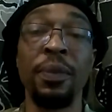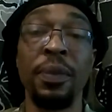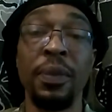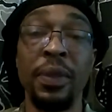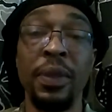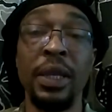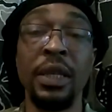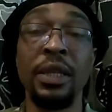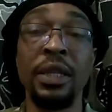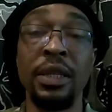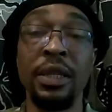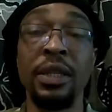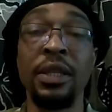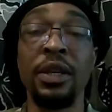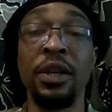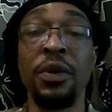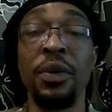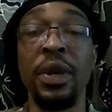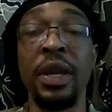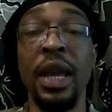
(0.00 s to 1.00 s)
This is the
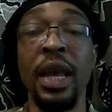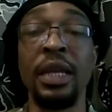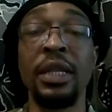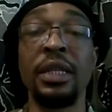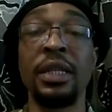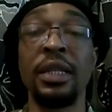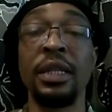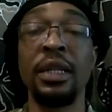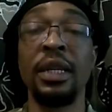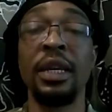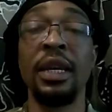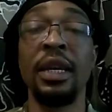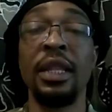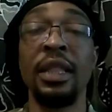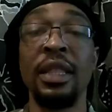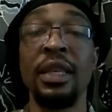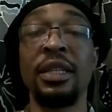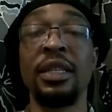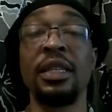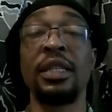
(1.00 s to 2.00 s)
creation.
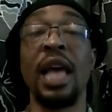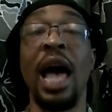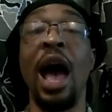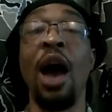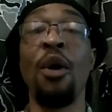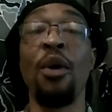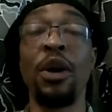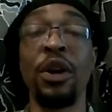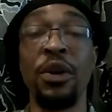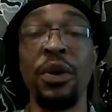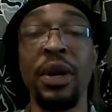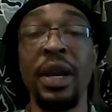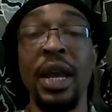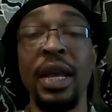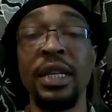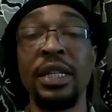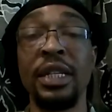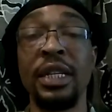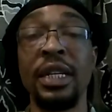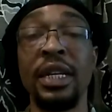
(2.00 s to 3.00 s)
This is our
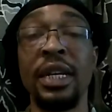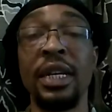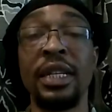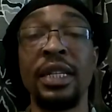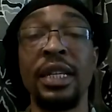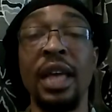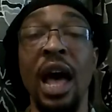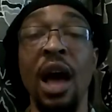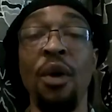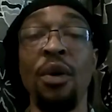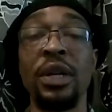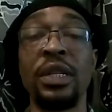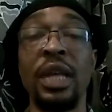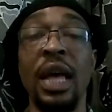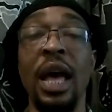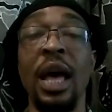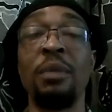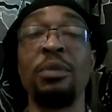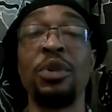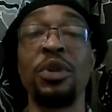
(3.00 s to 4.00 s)
creation, and it's our
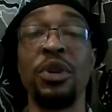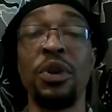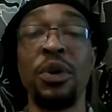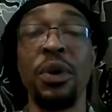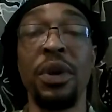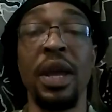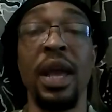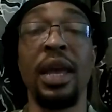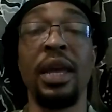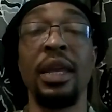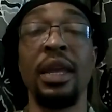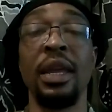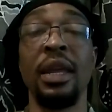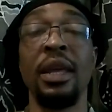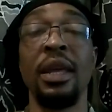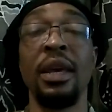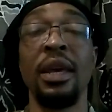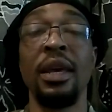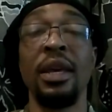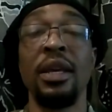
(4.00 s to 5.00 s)
time to create.
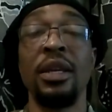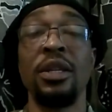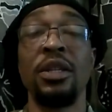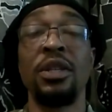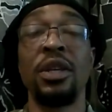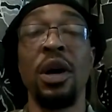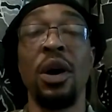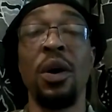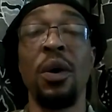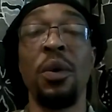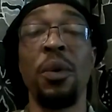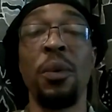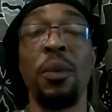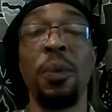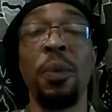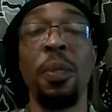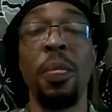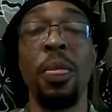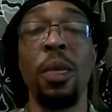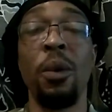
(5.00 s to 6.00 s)
So,
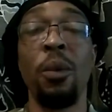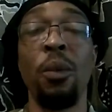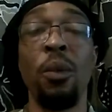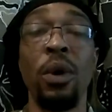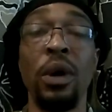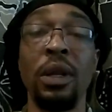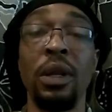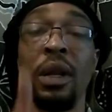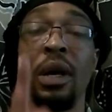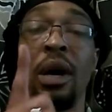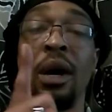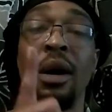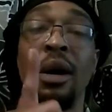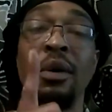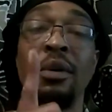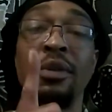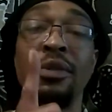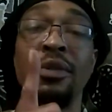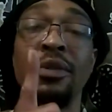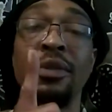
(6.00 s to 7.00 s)
one
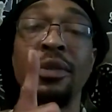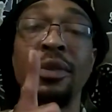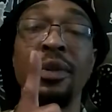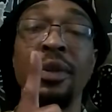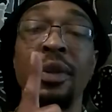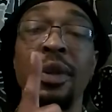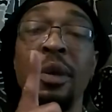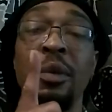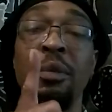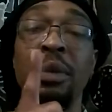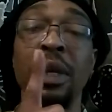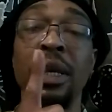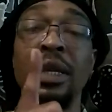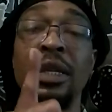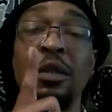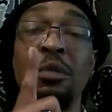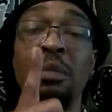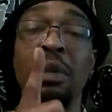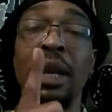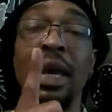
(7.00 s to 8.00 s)
love,
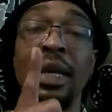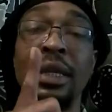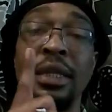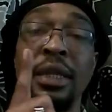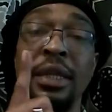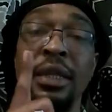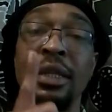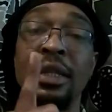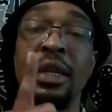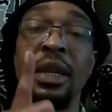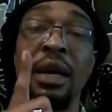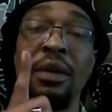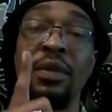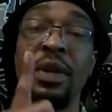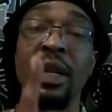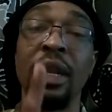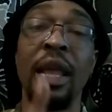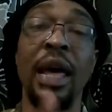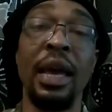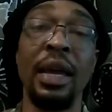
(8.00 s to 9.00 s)
peace, blessings, love,
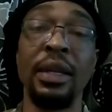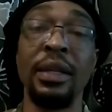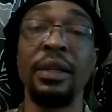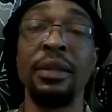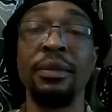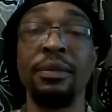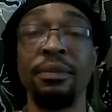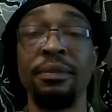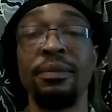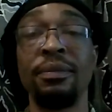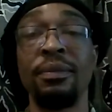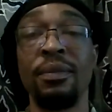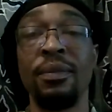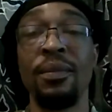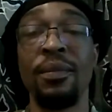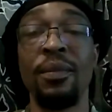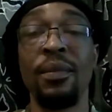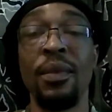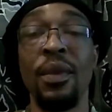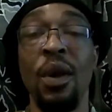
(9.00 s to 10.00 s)
and light.
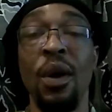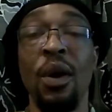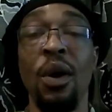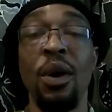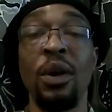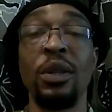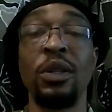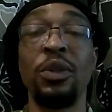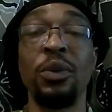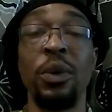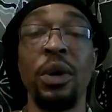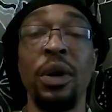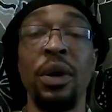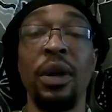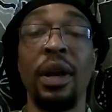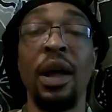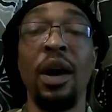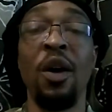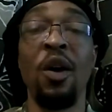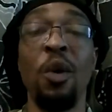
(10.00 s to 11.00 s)
All is well,
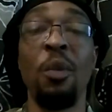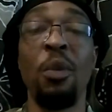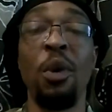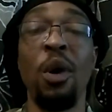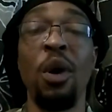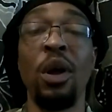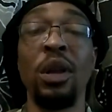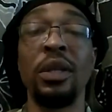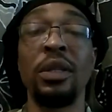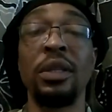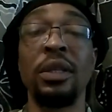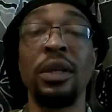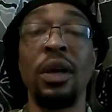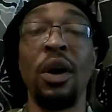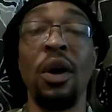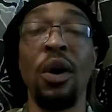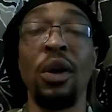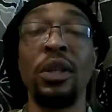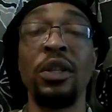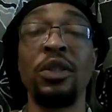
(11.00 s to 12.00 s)
and I hope all
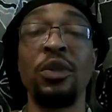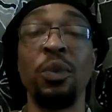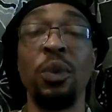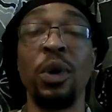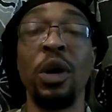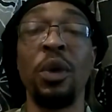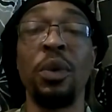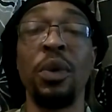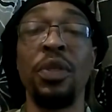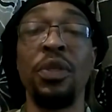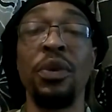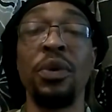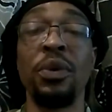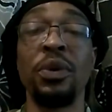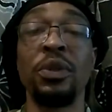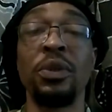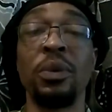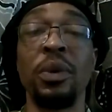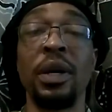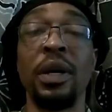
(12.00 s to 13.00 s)
is well with you
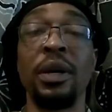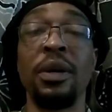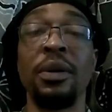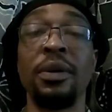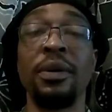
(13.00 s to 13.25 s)
as well.